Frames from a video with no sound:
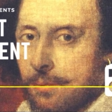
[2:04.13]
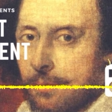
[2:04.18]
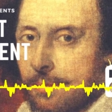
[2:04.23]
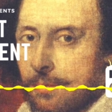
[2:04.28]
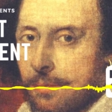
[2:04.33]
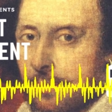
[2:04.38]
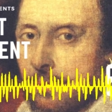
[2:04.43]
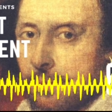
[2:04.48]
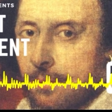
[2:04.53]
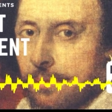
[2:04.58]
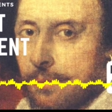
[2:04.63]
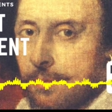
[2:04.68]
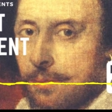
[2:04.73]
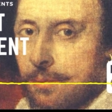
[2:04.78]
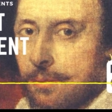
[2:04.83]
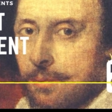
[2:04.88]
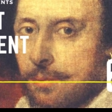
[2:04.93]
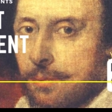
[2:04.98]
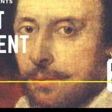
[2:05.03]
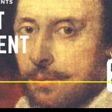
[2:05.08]
To
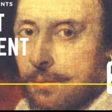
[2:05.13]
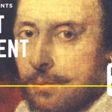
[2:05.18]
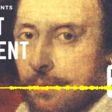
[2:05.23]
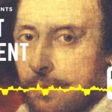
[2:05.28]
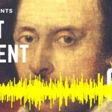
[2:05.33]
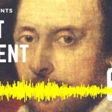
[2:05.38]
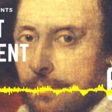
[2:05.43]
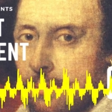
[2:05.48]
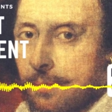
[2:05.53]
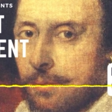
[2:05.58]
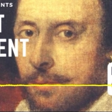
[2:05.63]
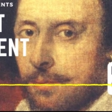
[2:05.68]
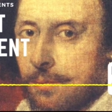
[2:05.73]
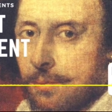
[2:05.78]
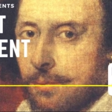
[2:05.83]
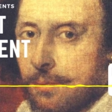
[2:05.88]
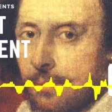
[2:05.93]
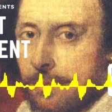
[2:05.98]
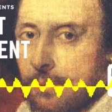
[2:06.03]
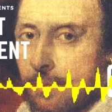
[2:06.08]
die, to sleep
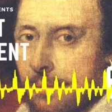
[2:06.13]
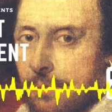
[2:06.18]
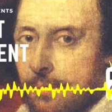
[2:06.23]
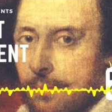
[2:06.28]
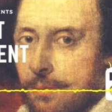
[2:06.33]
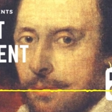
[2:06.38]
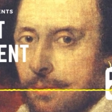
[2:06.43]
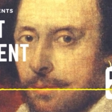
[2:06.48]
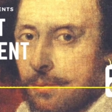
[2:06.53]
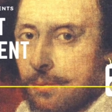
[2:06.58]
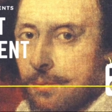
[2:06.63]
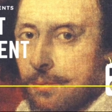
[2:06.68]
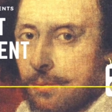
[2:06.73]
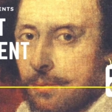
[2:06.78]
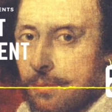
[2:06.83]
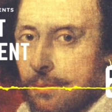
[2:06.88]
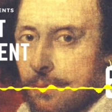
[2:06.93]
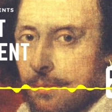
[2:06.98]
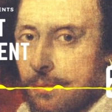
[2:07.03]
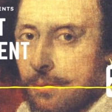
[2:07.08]
no more,
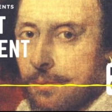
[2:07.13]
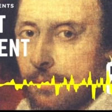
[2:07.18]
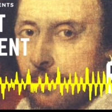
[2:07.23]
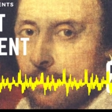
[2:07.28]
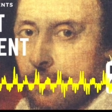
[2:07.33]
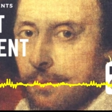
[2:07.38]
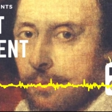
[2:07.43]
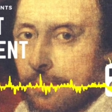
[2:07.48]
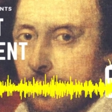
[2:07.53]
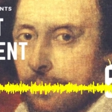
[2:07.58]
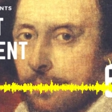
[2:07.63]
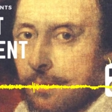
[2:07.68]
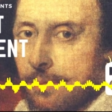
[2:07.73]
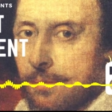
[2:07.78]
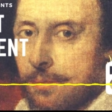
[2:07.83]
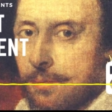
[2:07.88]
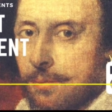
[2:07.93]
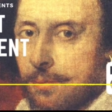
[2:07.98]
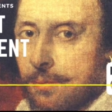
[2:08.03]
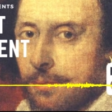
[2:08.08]
and boy
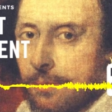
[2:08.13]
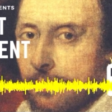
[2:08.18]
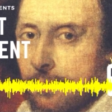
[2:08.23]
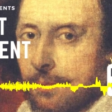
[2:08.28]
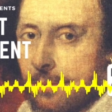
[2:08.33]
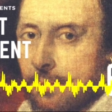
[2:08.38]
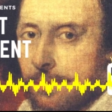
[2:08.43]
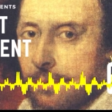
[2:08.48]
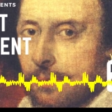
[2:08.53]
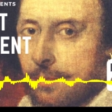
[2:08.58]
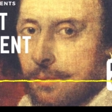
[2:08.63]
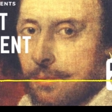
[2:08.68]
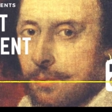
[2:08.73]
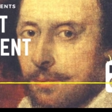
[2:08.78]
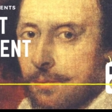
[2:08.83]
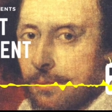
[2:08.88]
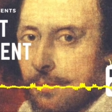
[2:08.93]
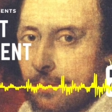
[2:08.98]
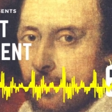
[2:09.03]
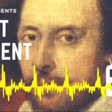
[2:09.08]
asleep to say
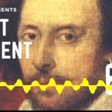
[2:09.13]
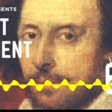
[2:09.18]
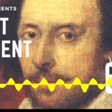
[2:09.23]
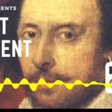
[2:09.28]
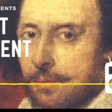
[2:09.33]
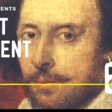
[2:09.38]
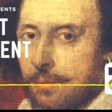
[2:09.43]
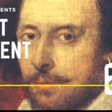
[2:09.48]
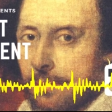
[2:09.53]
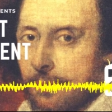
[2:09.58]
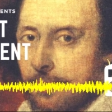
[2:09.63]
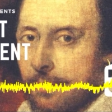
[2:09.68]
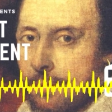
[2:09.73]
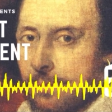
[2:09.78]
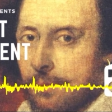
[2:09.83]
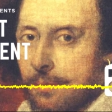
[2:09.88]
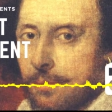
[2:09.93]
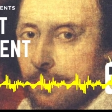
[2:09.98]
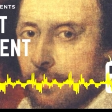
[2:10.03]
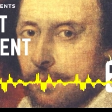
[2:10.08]
we end the
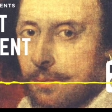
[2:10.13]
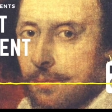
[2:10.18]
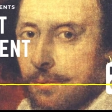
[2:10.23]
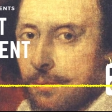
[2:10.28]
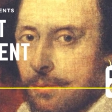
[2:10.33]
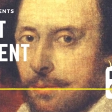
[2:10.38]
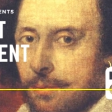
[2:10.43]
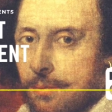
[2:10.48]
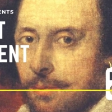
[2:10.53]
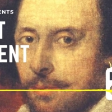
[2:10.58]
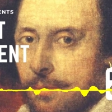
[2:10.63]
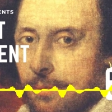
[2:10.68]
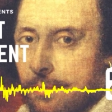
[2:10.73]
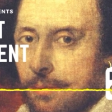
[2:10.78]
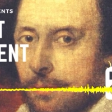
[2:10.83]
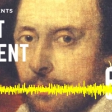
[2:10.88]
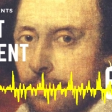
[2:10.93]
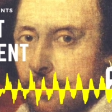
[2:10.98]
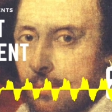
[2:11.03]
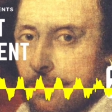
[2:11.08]
heartache and
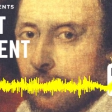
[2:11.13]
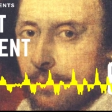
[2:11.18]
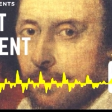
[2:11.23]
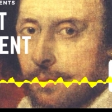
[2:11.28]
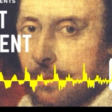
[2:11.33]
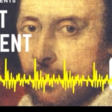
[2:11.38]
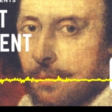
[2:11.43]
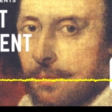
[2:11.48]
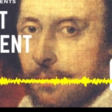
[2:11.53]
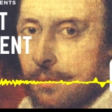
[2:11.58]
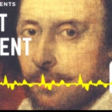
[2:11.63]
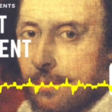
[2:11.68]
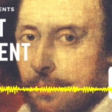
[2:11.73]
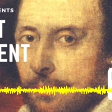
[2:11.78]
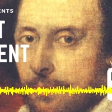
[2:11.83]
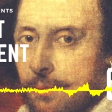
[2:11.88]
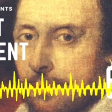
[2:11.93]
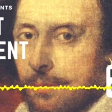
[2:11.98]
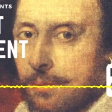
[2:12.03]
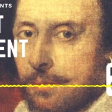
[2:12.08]
the thousand natural
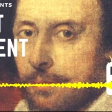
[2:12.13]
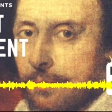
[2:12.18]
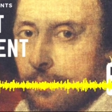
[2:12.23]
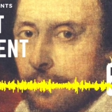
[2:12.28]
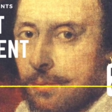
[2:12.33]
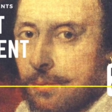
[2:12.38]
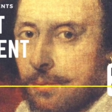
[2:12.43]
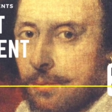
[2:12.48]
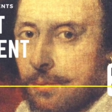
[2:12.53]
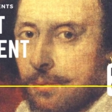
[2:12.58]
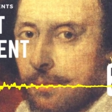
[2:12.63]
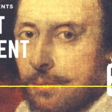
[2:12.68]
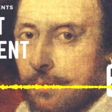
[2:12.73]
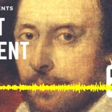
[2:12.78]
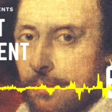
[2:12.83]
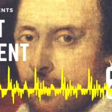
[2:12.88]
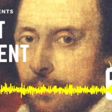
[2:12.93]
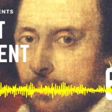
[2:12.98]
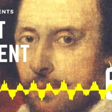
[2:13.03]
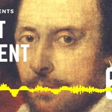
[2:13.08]
shocks
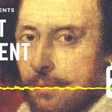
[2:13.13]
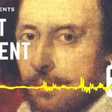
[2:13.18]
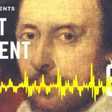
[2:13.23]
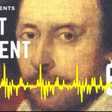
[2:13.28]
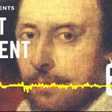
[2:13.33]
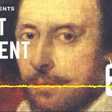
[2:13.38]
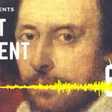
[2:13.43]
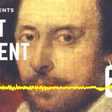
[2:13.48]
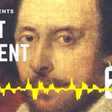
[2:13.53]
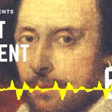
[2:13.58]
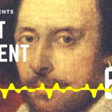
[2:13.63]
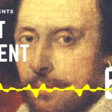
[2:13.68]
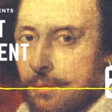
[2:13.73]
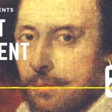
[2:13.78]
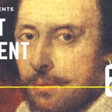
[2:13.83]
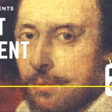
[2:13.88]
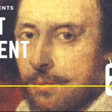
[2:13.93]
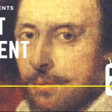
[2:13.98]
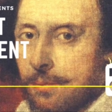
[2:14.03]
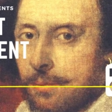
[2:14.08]
that flesh is heir
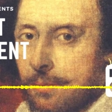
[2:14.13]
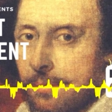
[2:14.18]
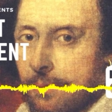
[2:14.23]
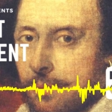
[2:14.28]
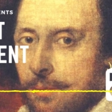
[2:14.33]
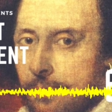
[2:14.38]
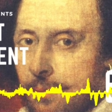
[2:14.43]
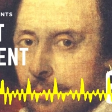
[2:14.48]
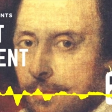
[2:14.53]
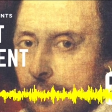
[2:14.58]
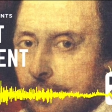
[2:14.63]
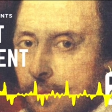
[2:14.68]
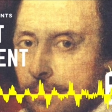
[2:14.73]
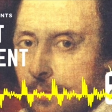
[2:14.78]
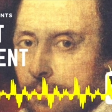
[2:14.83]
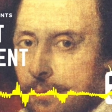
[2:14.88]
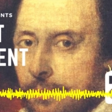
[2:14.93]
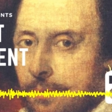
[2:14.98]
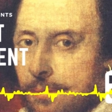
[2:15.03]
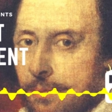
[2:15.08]
to. 'Tis a
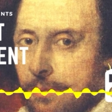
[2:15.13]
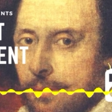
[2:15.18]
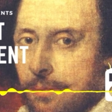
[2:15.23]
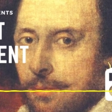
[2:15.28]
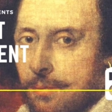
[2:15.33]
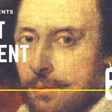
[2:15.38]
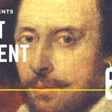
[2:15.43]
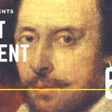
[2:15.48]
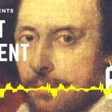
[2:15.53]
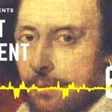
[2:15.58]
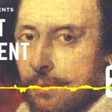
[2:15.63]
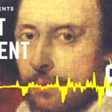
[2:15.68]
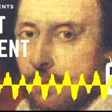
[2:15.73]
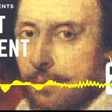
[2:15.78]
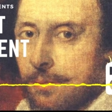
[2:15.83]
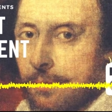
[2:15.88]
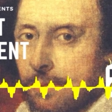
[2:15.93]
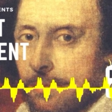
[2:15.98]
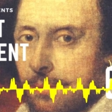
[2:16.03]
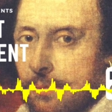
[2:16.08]
consummation
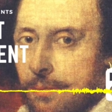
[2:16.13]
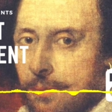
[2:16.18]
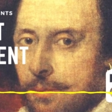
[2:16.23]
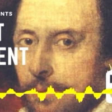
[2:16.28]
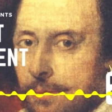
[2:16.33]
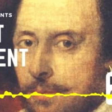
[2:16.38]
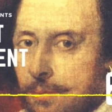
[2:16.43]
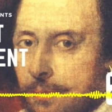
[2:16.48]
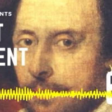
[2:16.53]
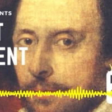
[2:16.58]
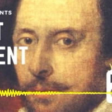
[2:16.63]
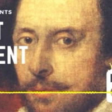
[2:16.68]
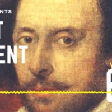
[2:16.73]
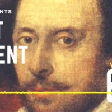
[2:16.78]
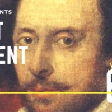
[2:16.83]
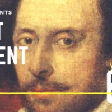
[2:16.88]
devoutly to be wished.